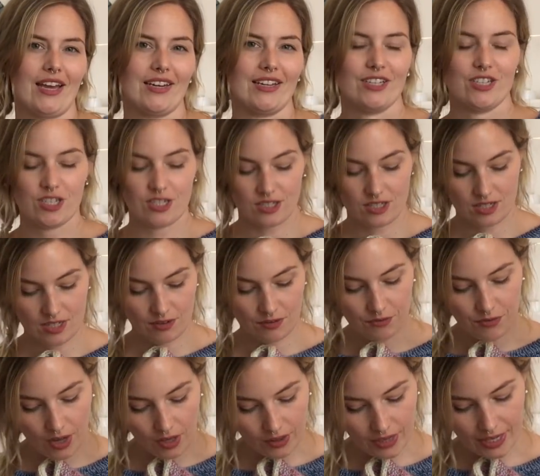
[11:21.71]
It
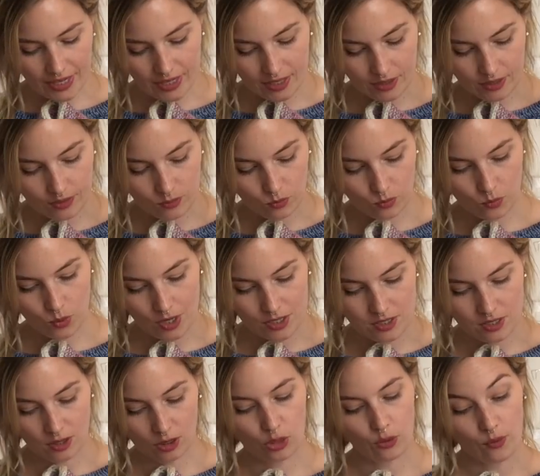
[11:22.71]
felt like it
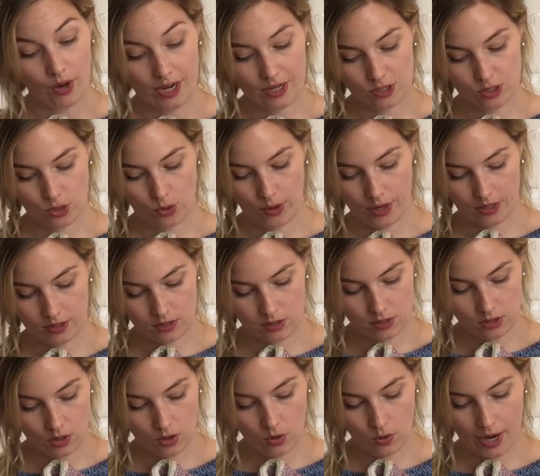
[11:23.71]
wasn't the right choice.
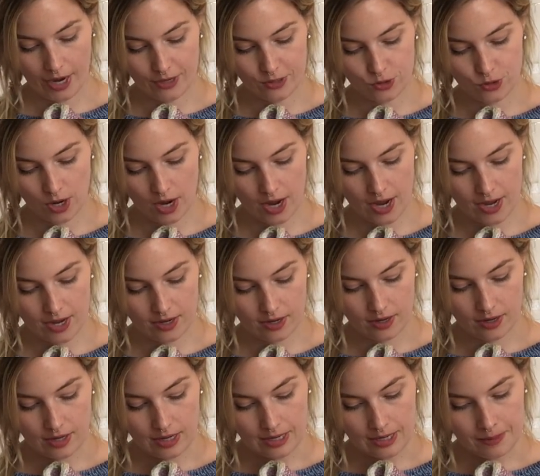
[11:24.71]
So I tried
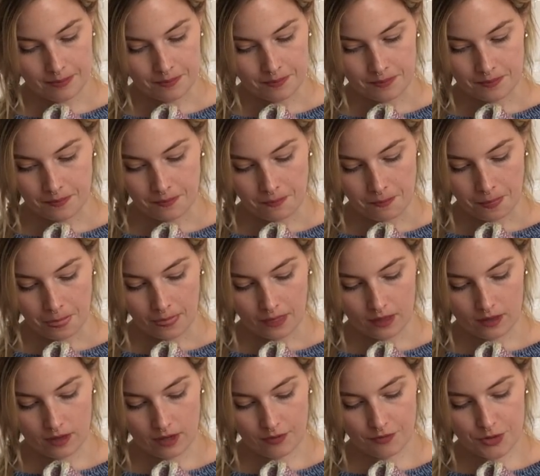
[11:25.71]

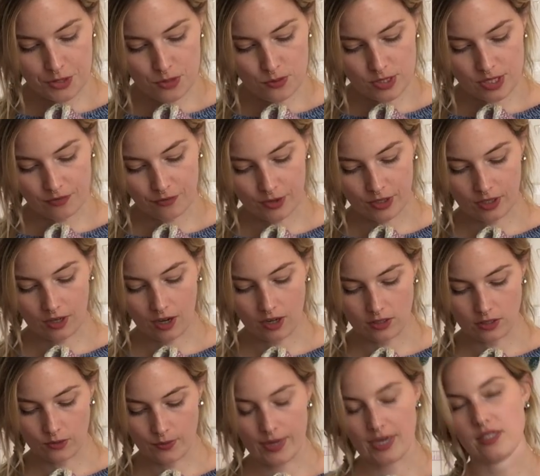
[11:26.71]
a few different
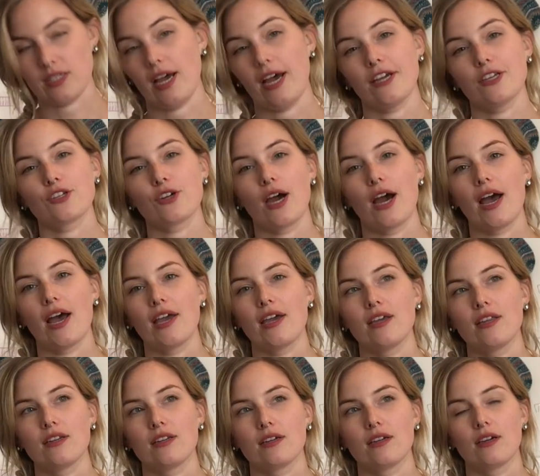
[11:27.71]
colorways. I
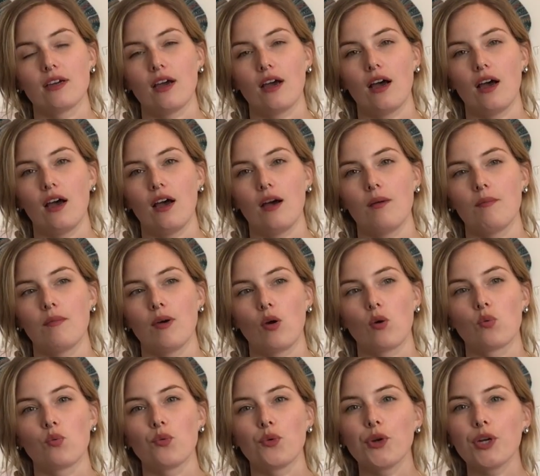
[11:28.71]
tried a
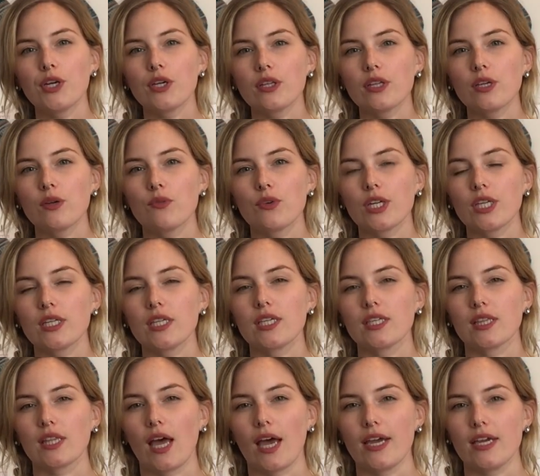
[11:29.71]
really, really
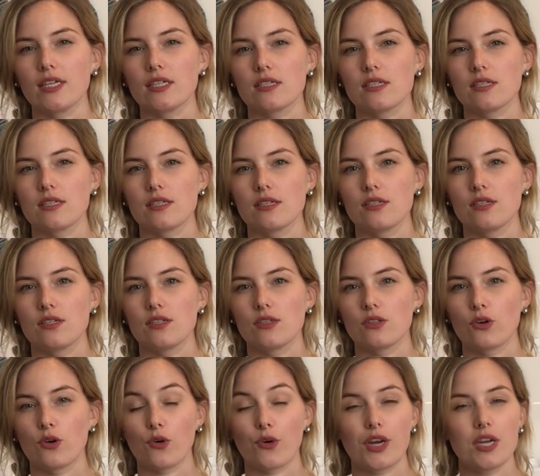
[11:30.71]
light
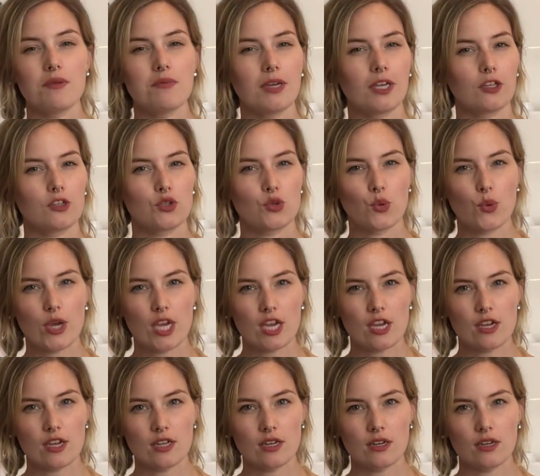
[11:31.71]
creamy
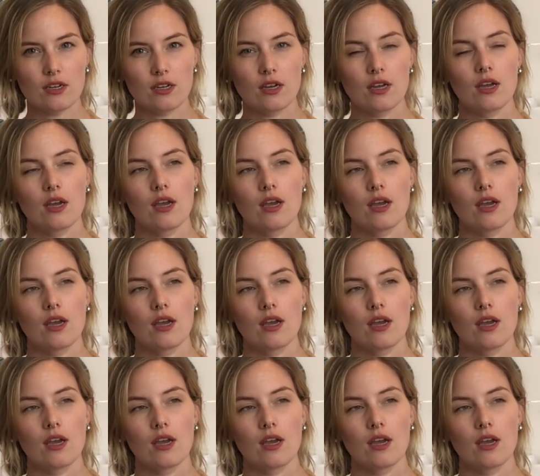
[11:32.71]
tweed.